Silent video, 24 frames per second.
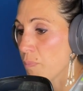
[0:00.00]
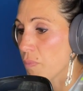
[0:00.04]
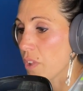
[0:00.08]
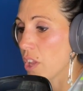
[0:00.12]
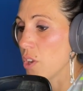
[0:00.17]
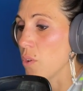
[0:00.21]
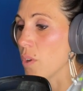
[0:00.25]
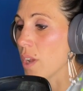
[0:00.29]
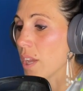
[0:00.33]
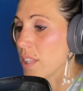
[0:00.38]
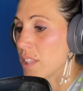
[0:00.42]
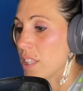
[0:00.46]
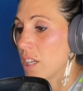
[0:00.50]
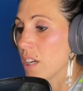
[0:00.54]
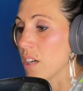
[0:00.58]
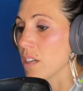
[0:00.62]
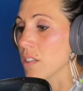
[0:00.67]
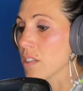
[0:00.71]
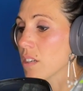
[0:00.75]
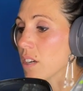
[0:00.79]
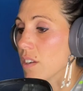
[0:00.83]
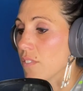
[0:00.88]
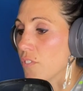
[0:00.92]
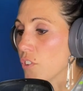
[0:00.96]
and you get the
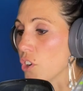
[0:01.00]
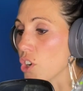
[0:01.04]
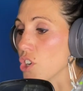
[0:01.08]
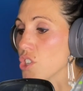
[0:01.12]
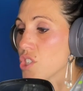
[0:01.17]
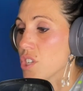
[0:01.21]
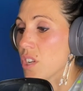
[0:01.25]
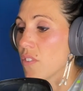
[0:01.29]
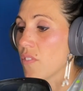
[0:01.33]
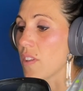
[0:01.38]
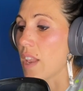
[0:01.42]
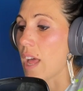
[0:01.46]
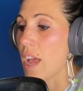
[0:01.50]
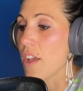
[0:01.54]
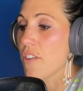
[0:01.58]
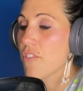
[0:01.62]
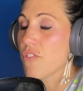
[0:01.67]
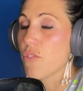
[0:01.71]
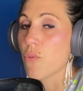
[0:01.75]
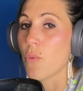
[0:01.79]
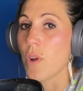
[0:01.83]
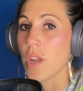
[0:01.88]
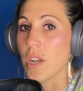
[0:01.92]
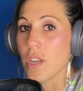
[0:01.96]
uncut version of
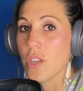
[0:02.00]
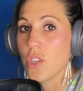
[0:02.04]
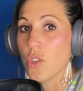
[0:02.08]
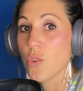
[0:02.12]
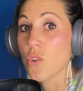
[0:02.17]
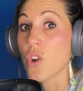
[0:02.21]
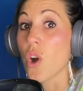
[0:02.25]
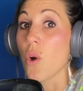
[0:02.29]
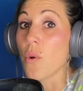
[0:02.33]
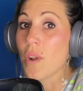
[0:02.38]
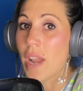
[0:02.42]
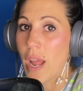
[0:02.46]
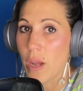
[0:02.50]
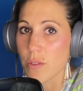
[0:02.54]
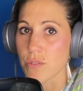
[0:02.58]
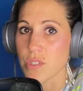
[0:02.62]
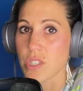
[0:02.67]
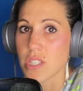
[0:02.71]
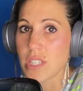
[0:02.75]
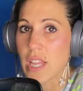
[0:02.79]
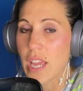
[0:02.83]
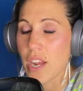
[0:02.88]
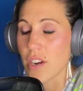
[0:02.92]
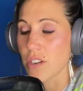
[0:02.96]
life when you go
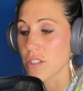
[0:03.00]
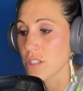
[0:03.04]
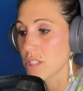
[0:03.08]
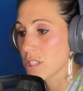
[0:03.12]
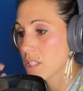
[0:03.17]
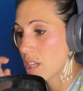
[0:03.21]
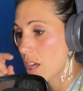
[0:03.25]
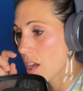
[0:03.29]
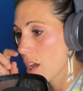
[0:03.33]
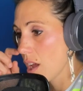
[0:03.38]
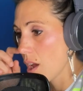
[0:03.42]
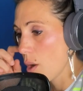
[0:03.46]
downstairs